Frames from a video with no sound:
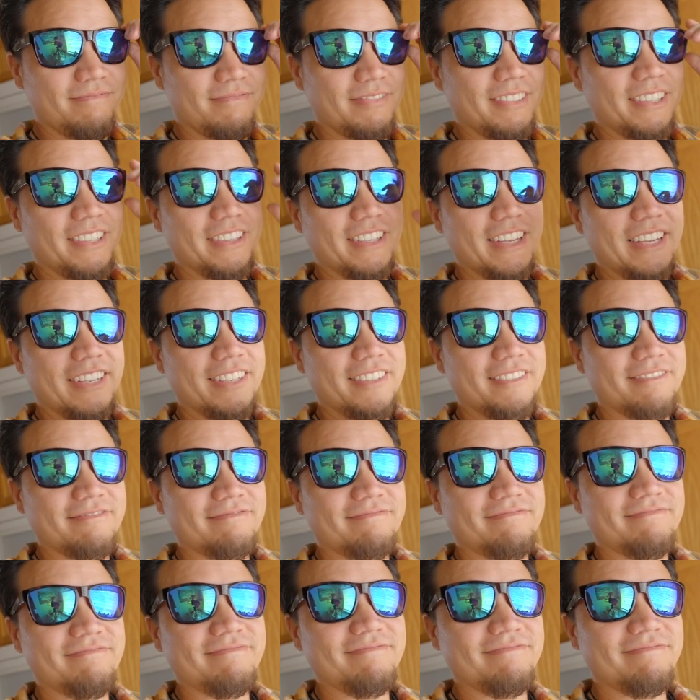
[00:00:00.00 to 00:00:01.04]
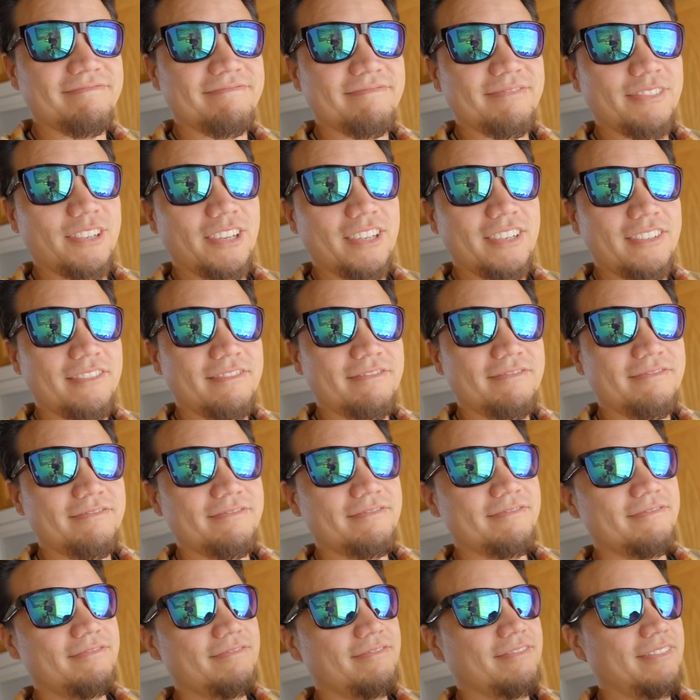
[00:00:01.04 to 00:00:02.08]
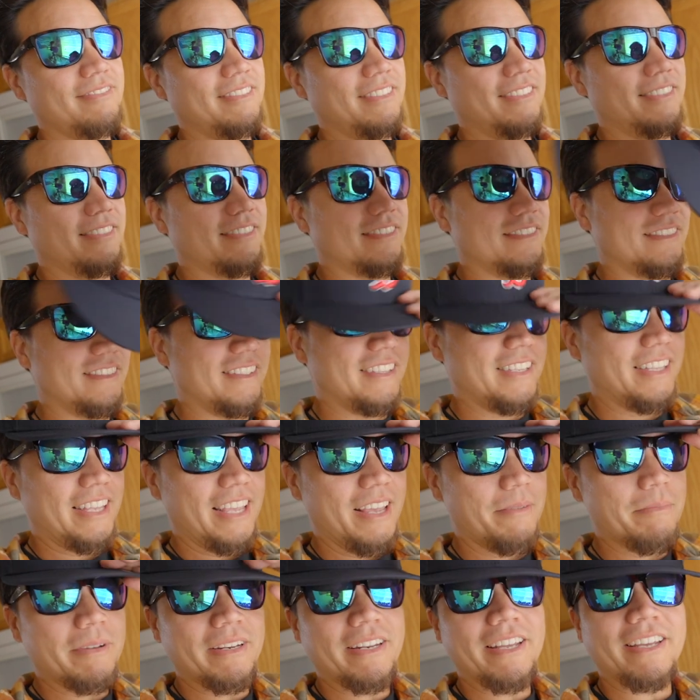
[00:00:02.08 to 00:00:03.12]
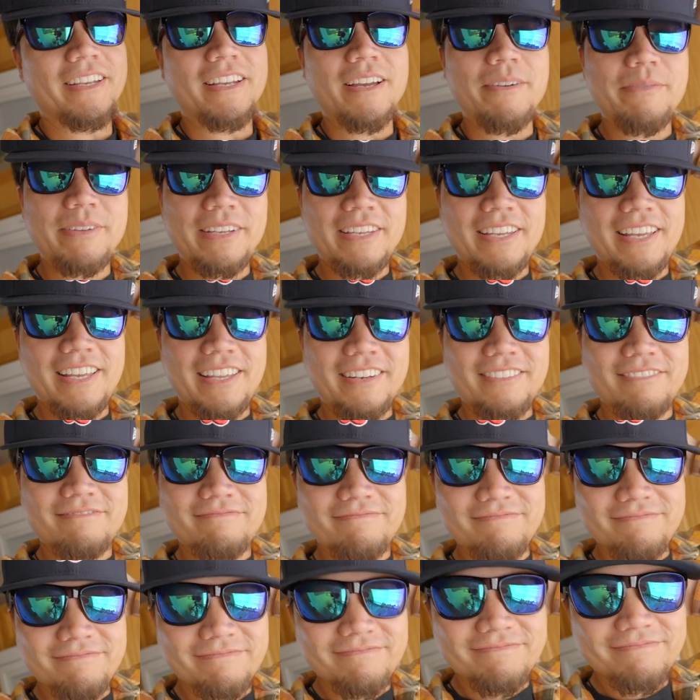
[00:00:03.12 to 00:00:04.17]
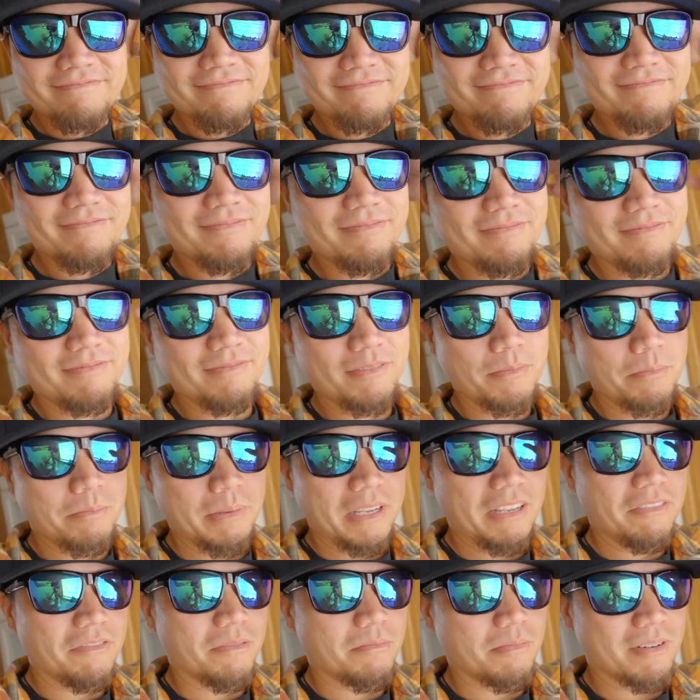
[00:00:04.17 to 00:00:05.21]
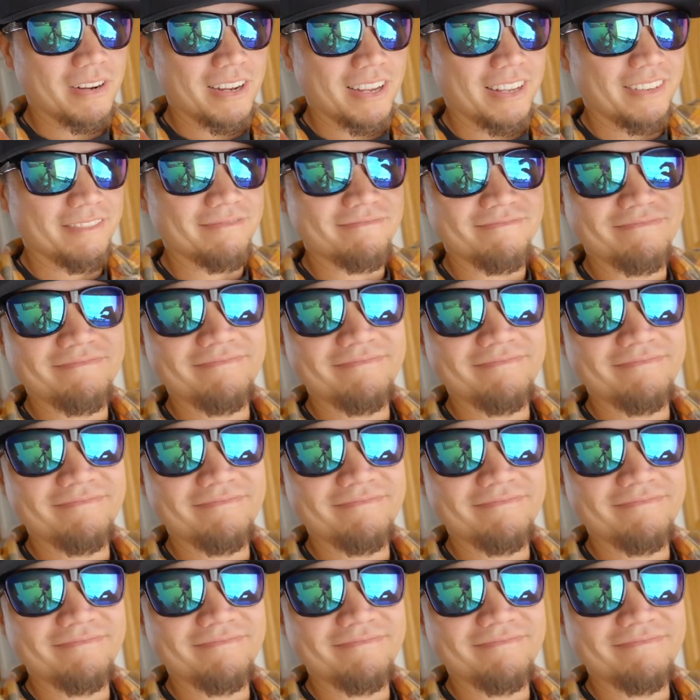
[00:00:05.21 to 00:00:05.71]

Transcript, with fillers: What do you think? Good? Yeah, my dad got me a hat. B for Brian.